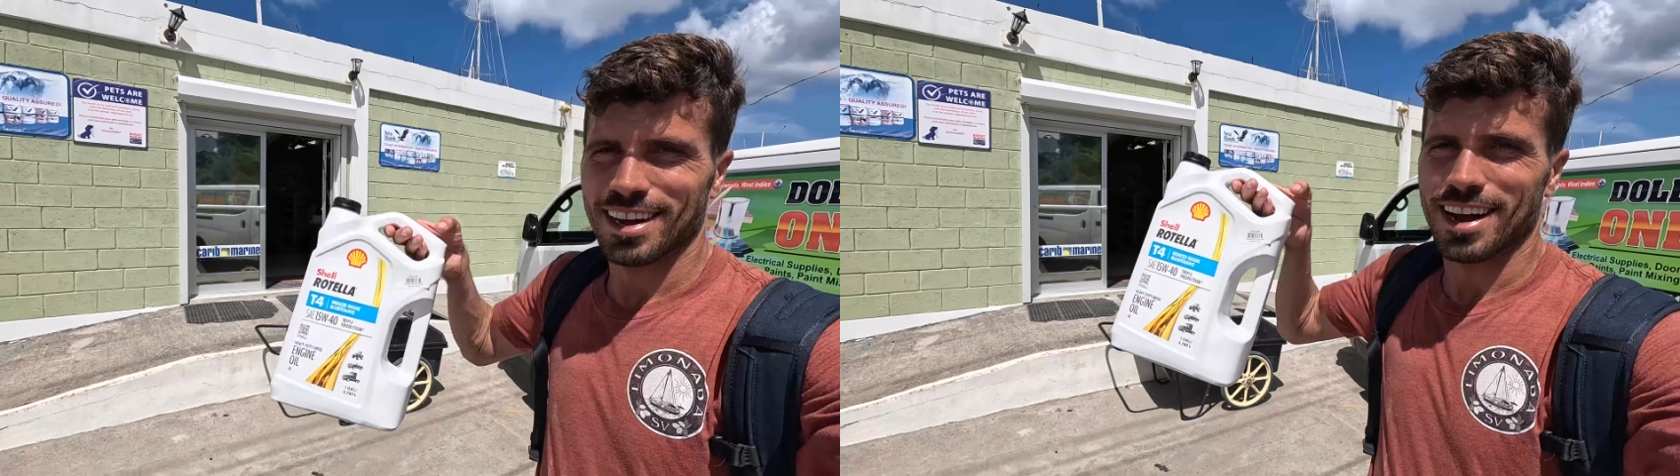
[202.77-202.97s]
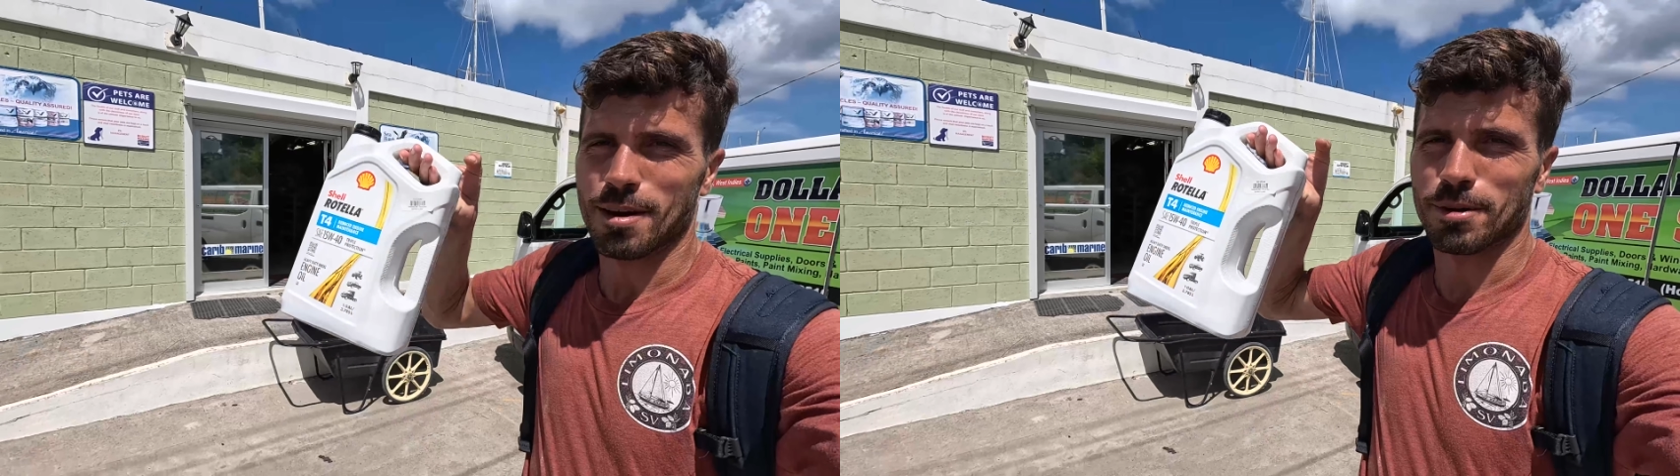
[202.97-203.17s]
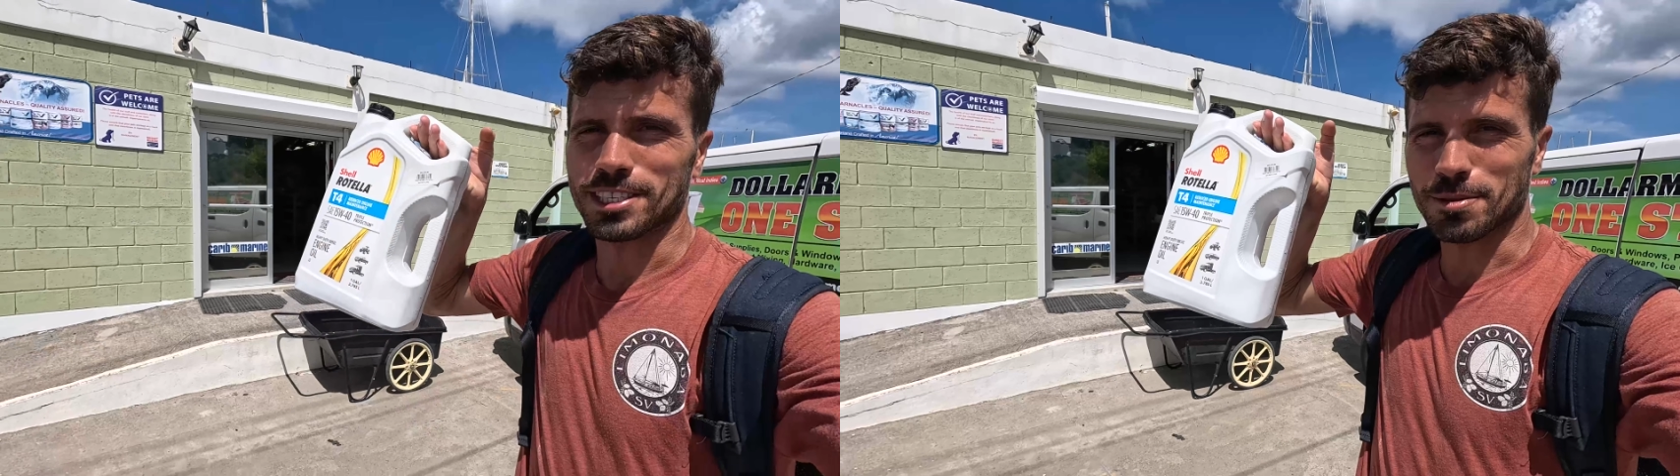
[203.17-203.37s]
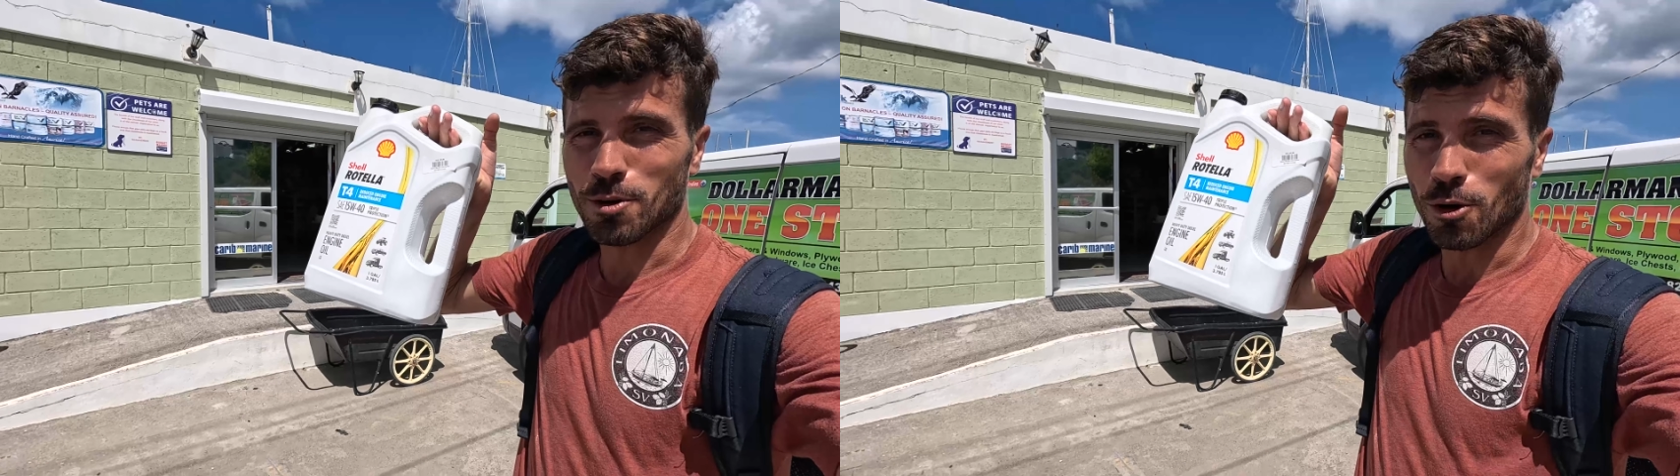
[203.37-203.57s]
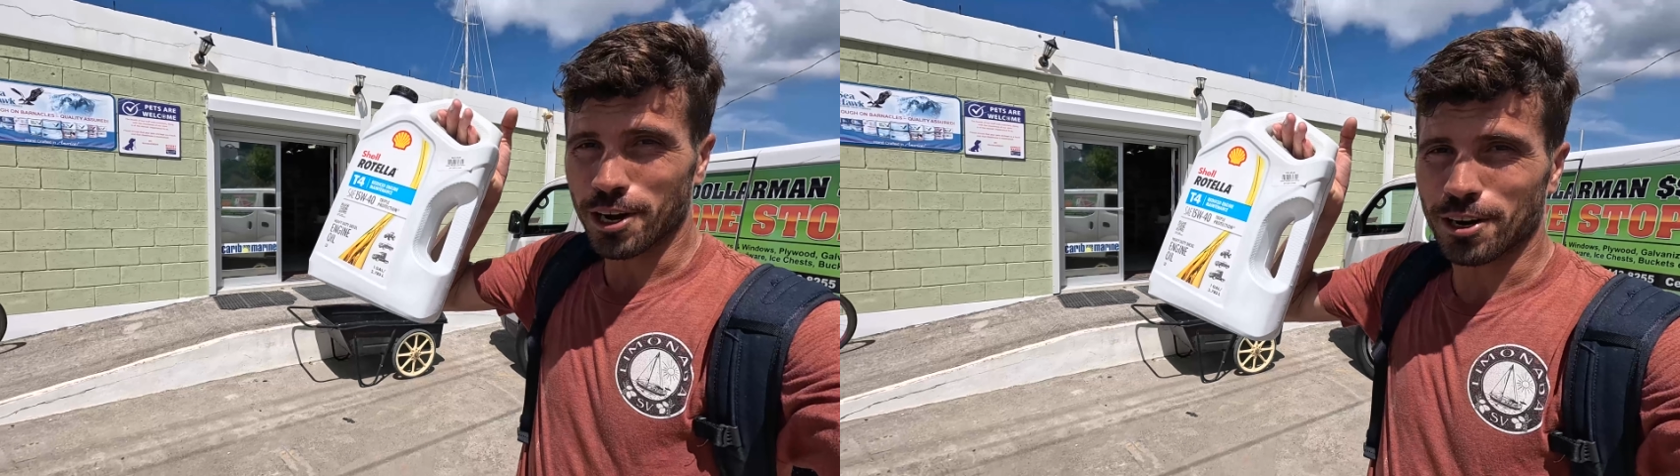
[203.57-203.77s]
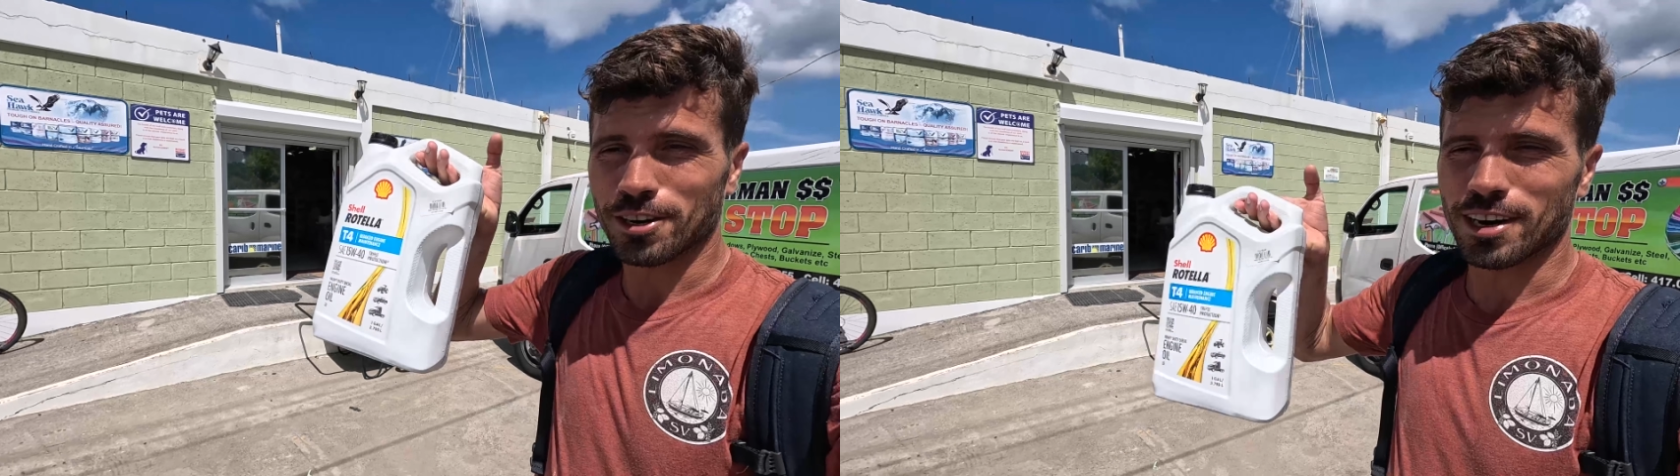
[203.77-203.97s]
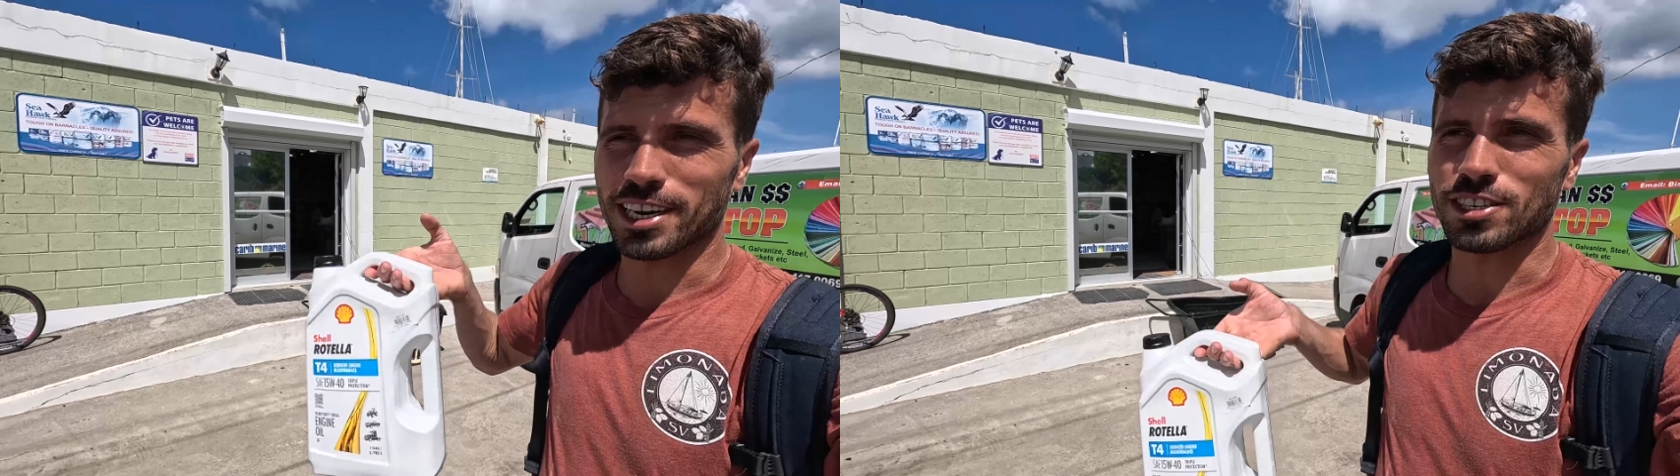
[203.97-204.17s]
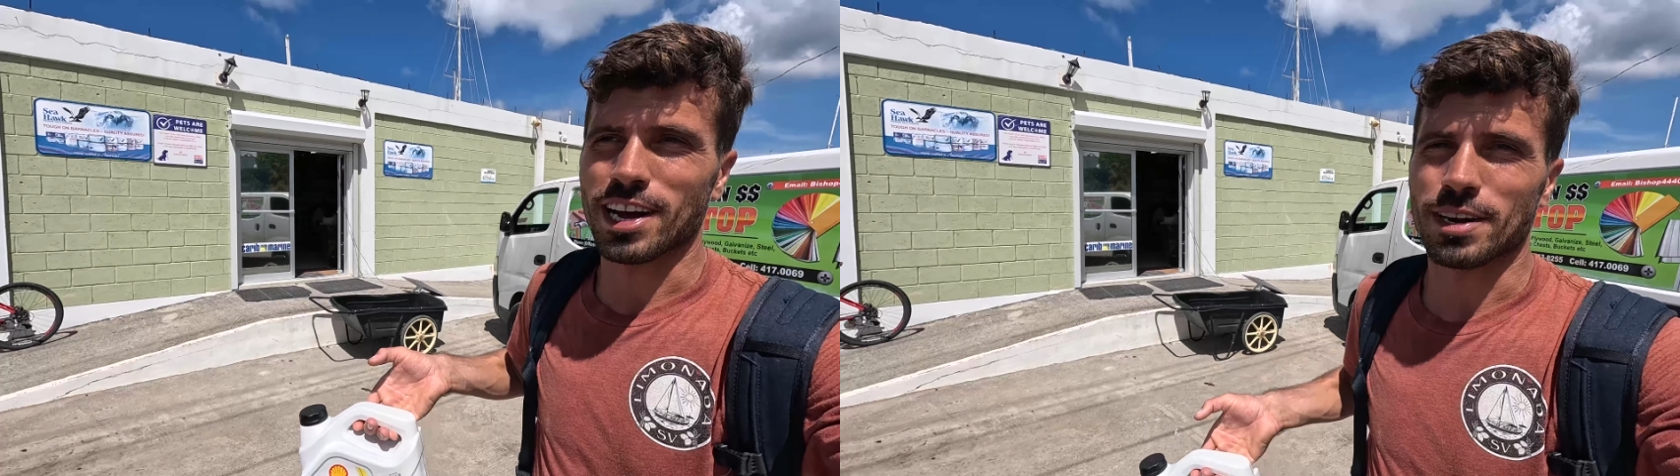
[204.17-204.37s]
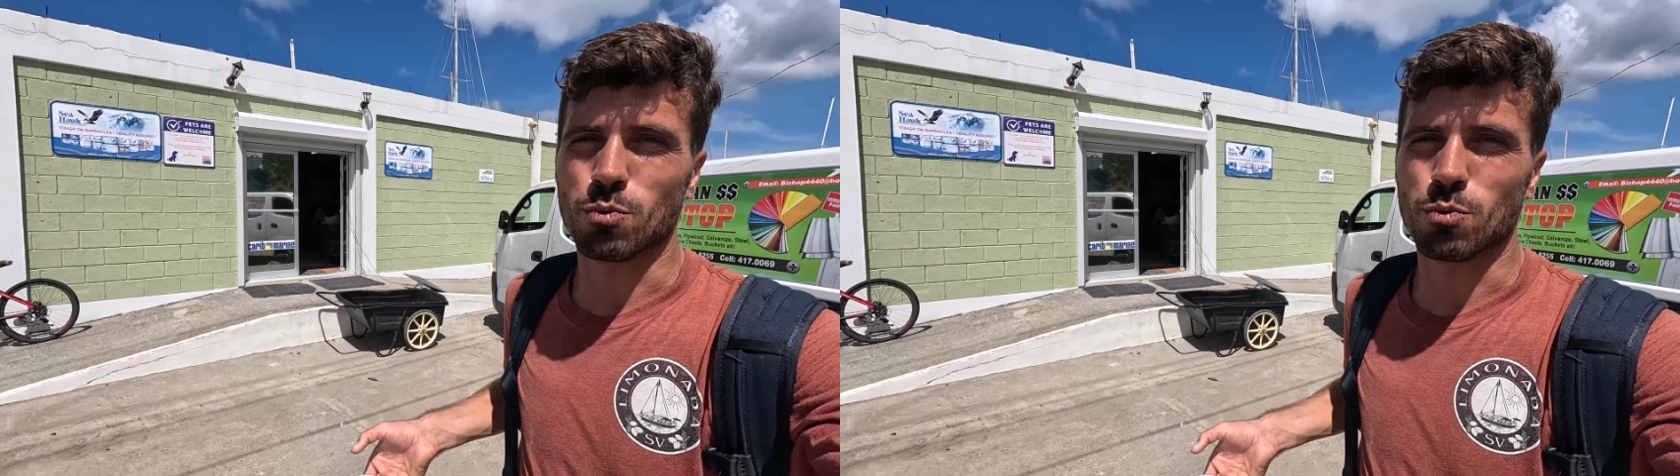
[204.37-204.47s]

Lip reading: I bought some oil. I still had